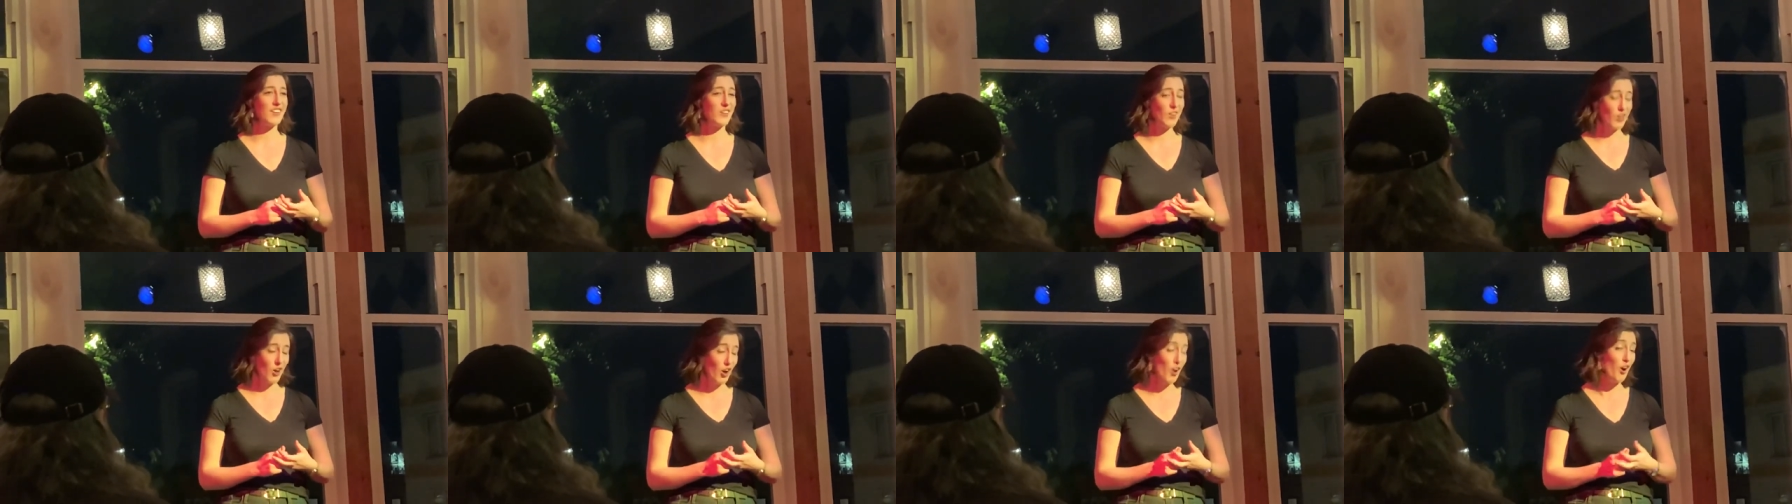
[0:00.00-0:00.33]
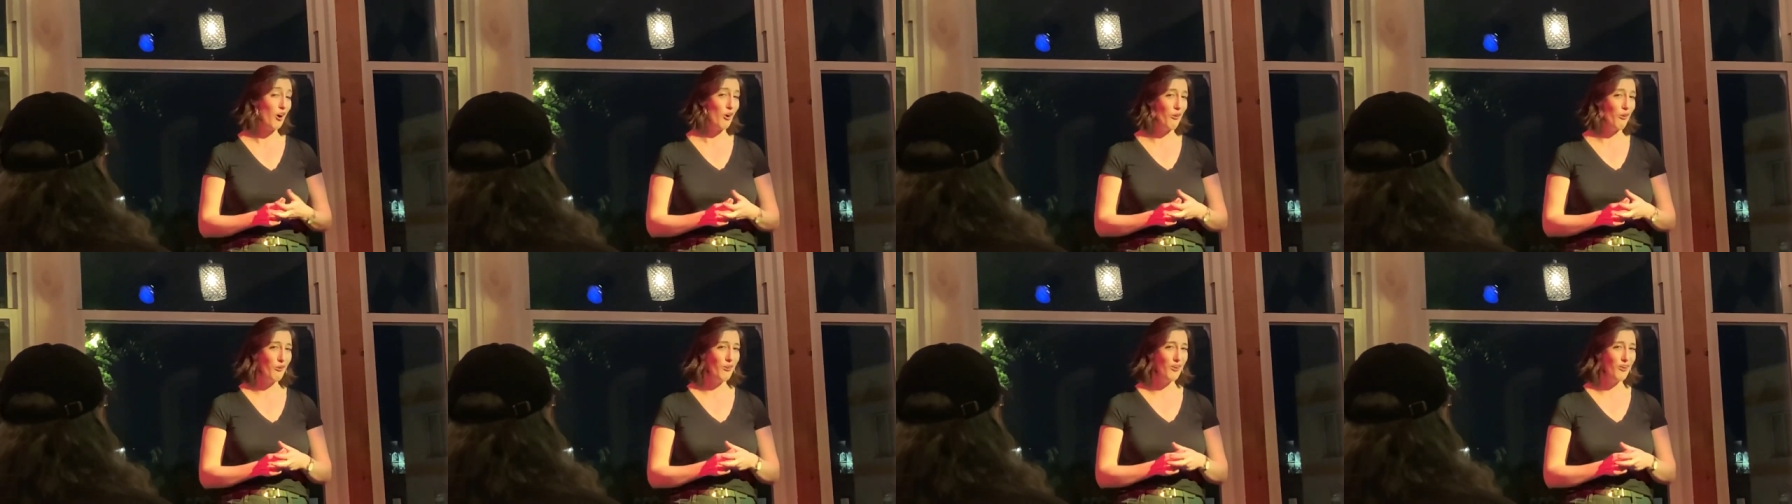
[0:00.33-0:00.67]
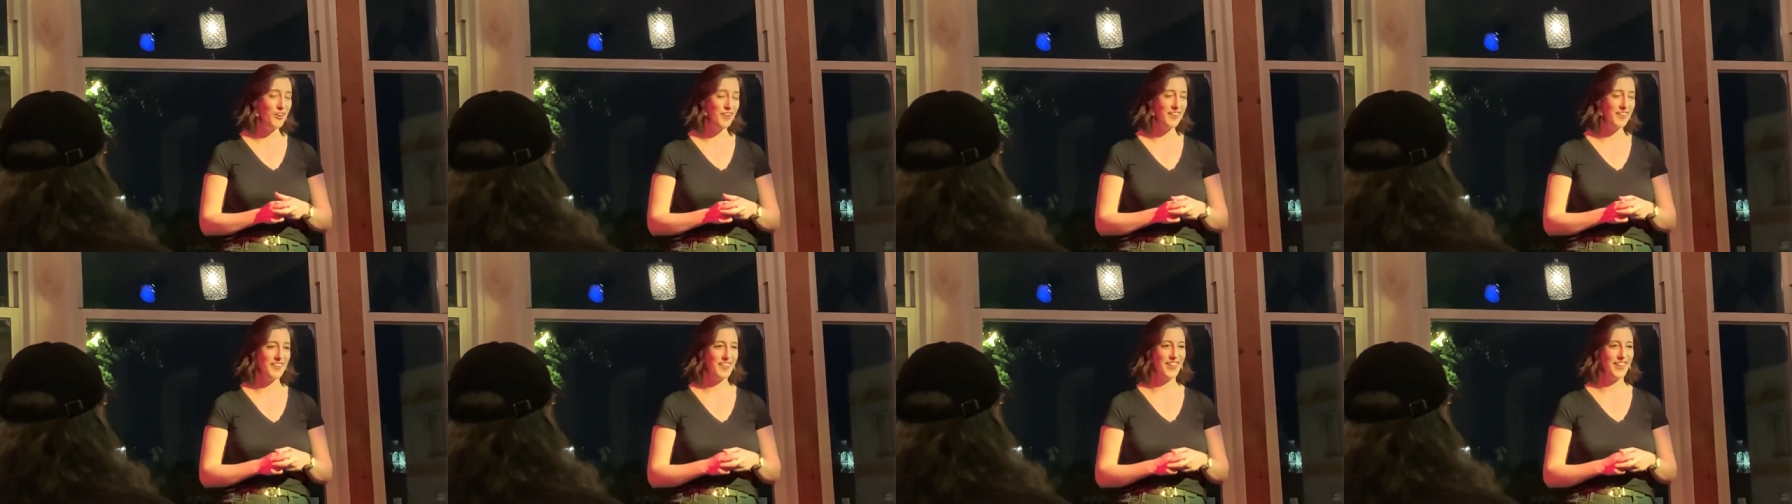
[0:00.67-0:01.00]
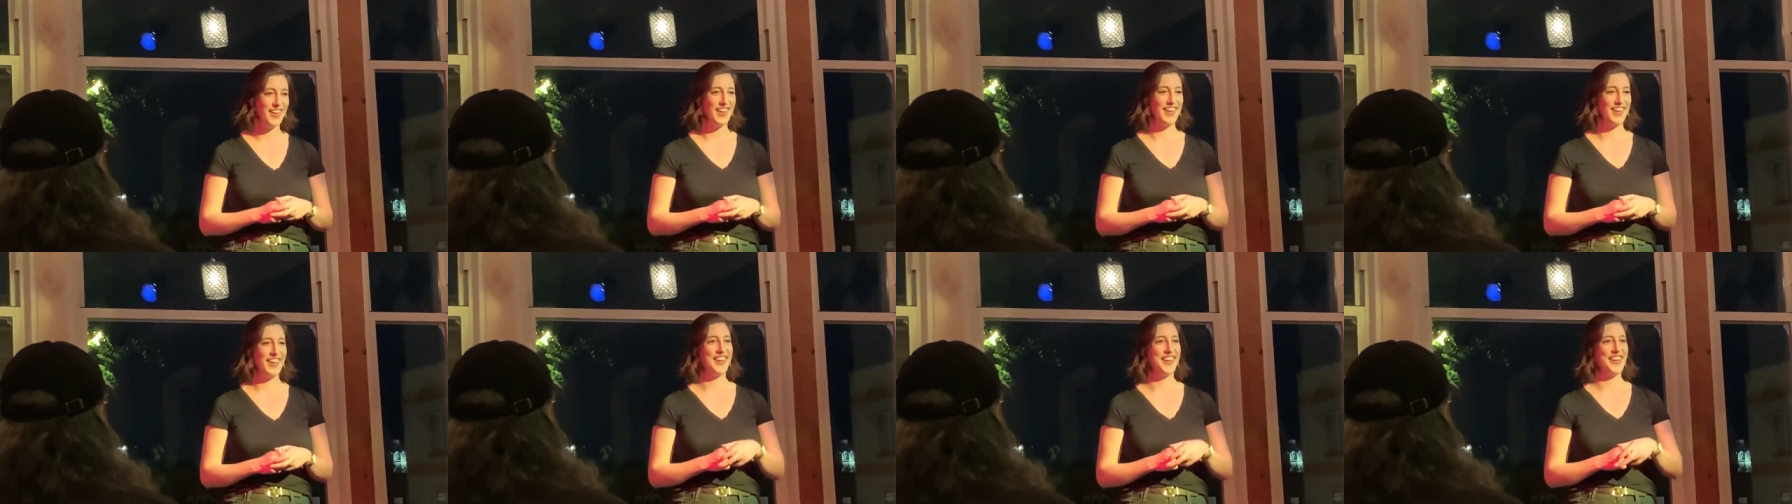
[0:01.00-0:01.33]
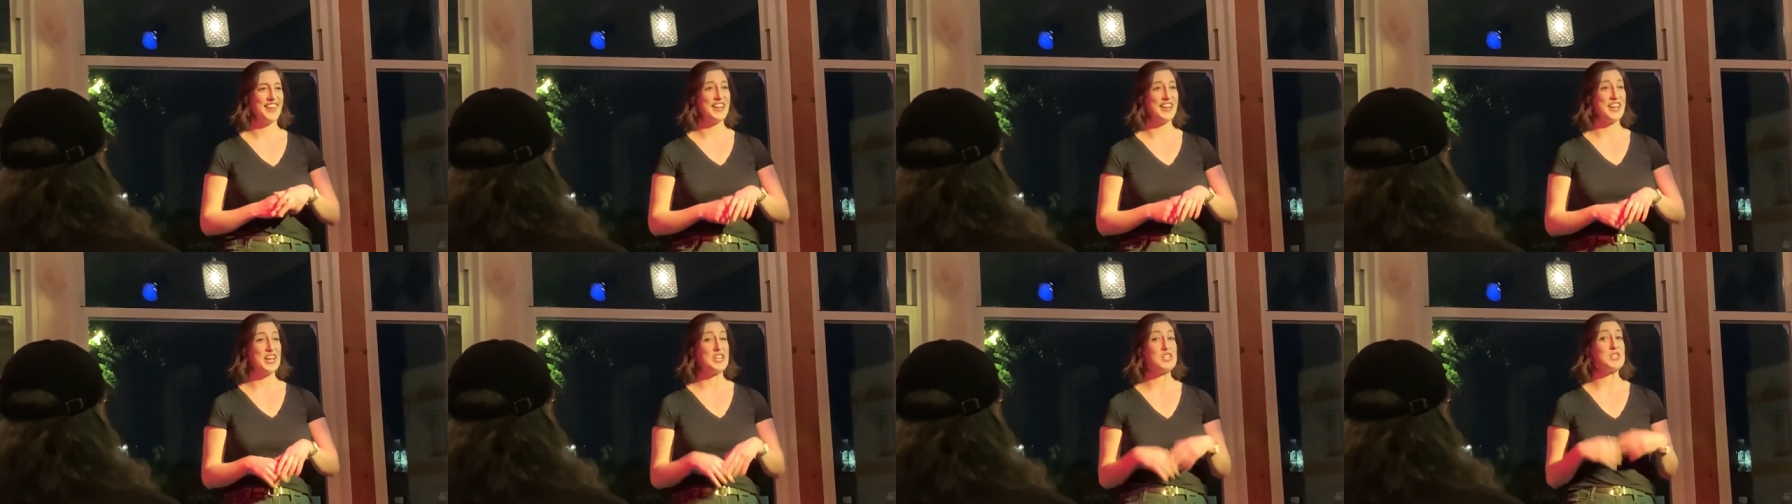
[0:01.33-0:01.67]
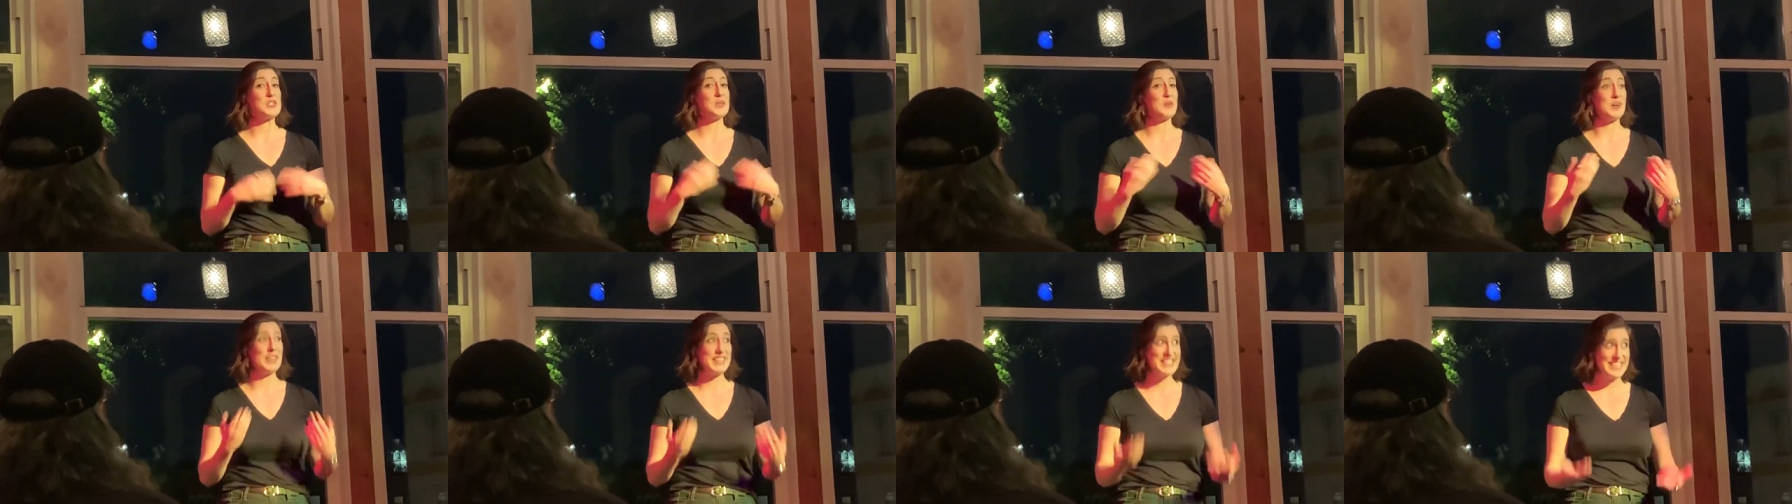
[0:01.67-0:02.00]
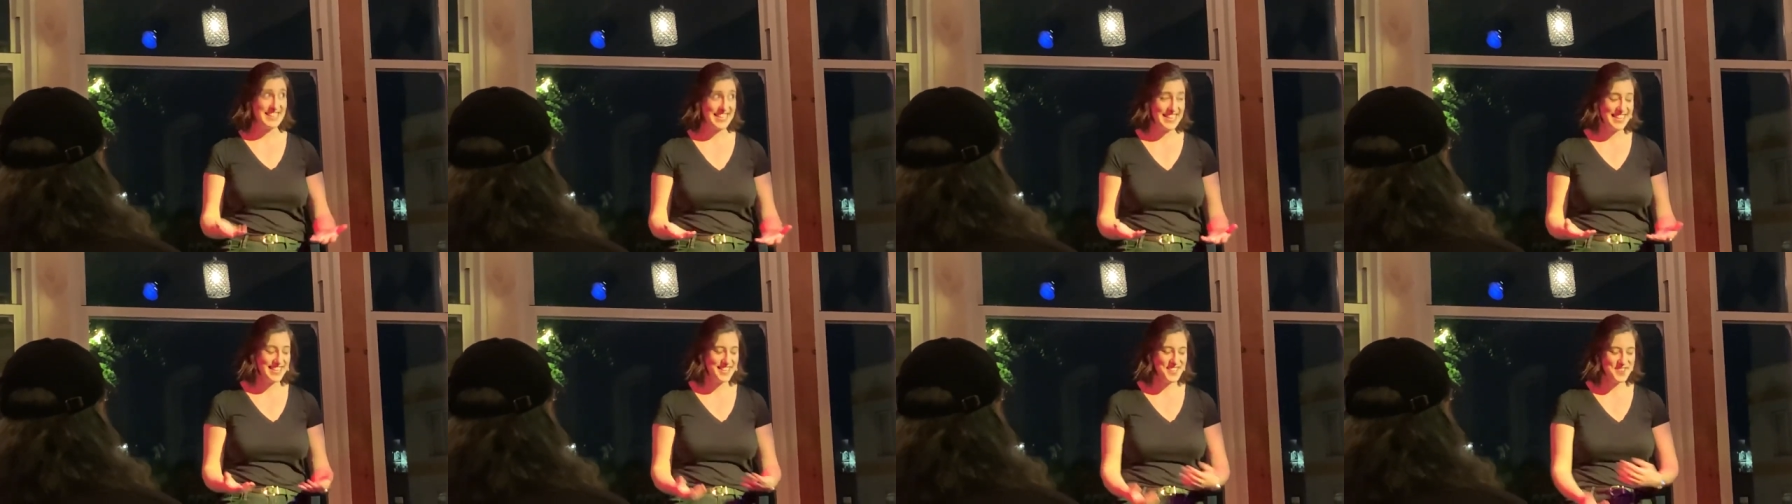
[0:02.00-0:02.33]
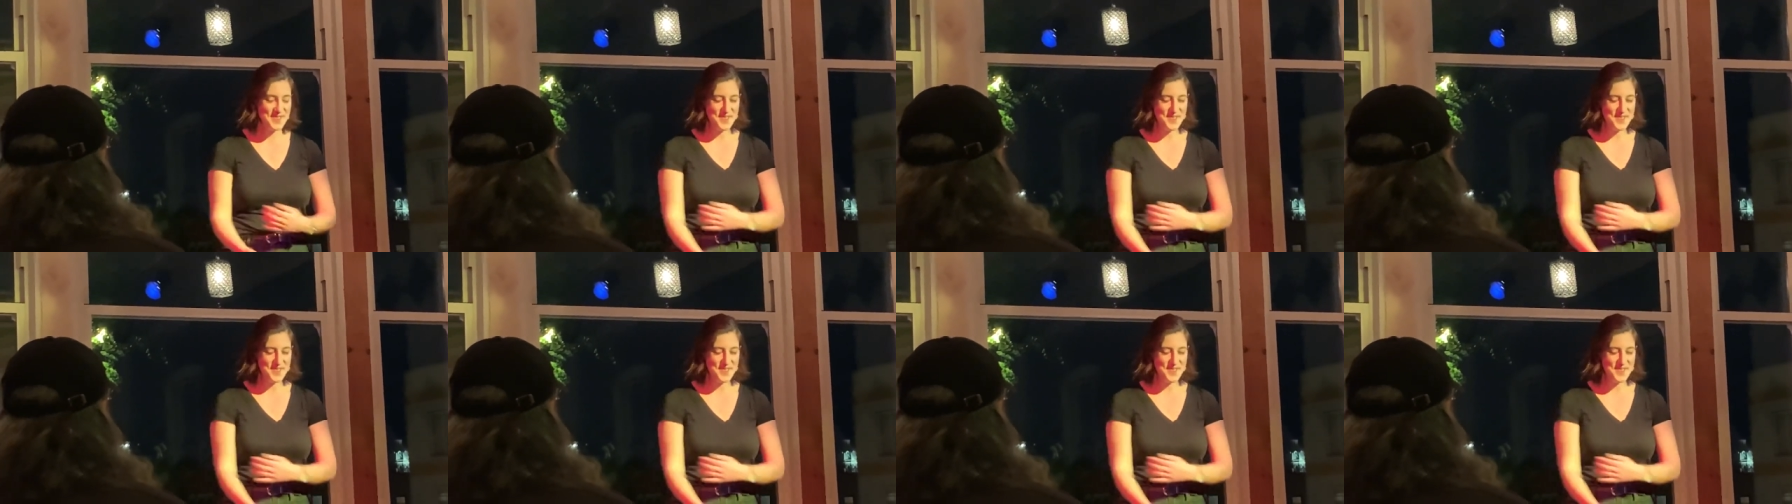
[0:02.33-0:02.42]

go. And so I did.